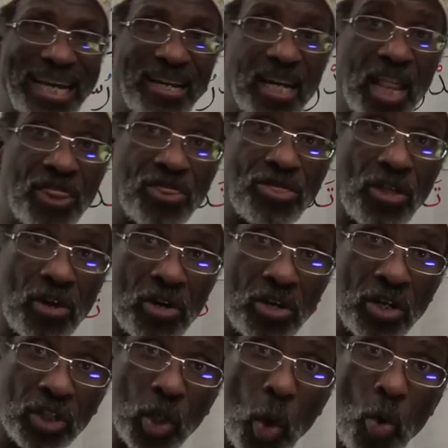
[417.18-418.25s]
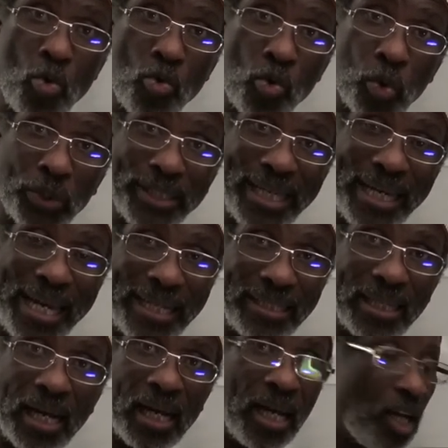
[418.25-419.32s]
in the third root letter.